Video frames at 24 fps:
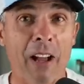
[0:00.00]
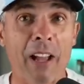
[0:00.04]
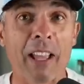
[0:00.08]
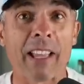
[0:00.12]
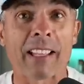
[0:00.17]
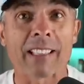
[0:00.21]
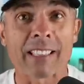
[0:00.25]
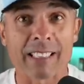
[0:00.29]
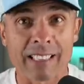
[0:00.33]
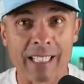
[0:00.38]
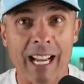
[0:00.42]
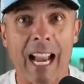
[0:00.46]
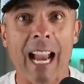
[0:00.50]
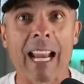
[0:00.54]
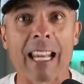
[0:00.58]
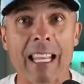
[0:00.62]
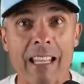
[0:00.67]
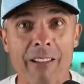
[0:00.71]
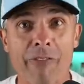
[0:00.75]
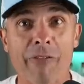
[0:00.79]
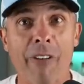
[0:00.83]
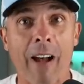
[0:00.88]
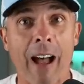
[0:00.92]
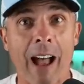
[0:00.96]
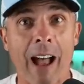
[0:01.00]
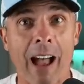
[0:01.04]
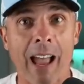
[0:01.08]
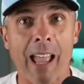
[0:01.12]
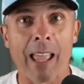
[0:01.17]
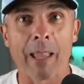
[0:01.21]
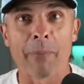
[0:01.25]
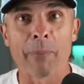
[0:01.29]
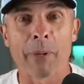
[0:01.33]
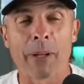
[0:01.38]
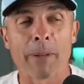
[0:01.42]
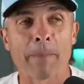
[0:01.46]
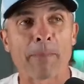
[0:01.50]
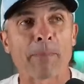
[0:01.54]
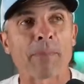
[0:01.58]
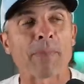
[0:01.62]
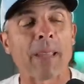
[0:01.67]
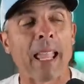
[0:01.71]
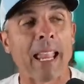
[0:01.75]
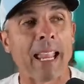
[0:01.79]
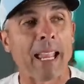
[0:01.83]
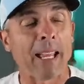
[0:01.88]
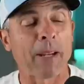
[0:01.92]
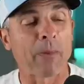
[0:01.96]
exciting vibe.
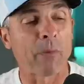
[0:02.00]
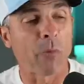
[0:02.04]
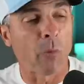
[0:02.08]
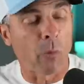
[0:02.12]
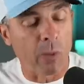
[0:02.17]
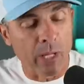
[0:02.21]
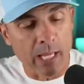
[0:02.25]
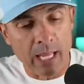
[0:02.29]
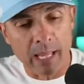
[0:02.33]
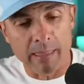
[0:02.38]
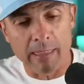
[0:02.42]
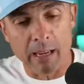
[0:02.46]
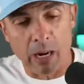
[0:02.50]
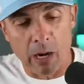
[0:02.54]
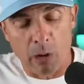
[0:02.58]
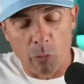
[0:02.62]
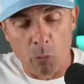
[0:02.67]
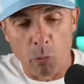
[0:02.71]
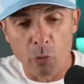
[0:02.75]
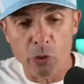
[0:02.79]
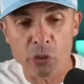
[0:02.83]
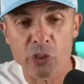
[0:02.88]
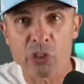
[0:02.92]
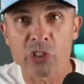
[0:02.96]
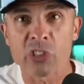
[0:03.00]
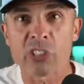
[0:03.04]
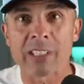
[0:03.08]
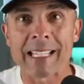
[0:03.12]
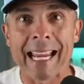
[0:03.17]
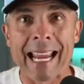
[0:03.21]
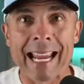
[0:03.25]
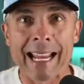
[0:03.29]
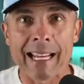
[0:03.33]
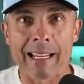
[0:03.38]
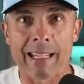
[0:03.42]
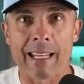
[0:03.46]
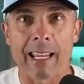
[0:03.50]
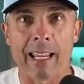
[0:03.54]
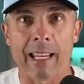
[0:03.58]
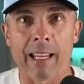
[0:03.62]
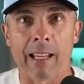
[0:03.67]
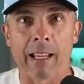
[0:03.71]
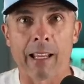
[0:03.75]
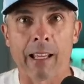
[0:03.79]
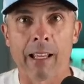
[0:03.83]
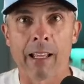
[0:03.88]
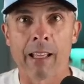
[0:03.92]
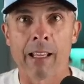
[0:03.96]
And we get there and we're
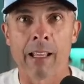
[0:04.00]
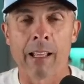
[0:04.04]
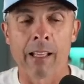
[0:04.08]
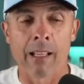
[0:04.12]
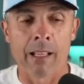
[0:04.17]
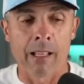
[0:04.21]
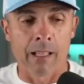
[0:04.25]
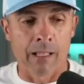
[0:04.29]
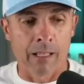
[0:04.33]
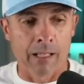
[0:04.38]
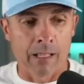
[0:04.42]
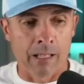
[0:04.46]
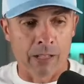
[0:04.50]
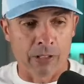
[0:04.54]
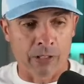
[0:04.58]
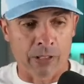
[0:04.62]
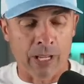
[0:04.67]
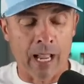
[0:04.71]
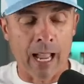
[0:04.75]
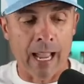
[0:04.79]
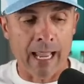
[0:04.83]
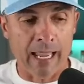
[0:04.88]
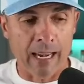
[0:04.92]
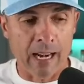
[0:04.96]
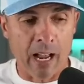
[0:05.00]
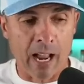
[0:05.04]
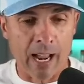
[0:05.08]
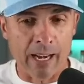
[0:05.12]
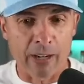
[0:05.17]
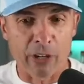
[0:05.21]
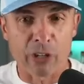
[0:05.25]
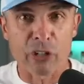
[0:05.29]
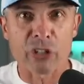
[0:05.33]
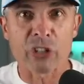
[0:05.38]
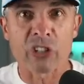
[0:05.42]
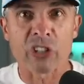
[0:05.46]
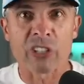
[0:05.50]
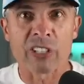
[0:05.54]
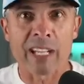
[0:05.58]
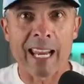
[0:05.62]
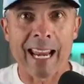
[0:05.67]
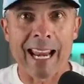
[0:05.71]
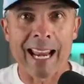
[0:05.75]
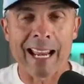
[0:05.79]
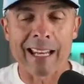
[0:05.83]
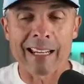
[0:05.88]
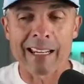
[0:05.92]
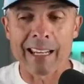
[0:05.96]
standing. Sky and I are
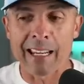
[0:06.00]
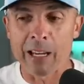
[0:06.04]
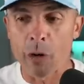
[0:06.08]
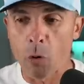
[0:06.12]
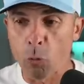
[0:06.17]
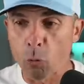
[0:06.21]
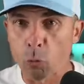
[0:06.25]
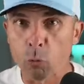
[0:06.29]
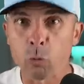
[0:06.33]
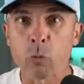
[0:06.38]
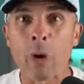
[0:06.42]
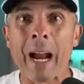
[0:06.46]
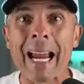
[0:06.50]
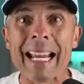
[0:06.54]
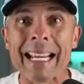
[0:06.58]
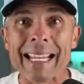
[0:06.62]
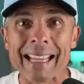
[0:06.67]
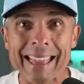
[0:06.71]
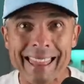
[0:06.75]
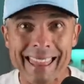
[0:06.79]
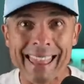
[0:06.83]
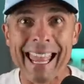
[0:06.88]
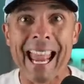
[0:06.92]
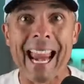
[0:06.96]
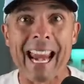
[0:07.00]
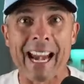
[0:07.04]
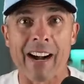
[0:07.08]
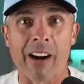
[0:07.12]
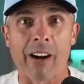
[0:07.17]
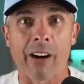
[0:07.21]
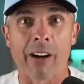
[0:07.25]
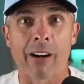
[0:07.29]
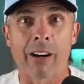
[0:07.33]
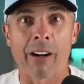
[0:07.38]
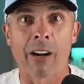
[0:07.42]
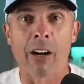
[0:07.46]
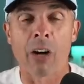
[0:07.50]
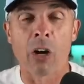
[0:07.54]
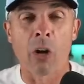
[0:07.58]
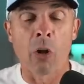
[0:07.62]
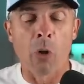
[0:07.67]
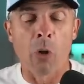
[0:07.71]
standing right there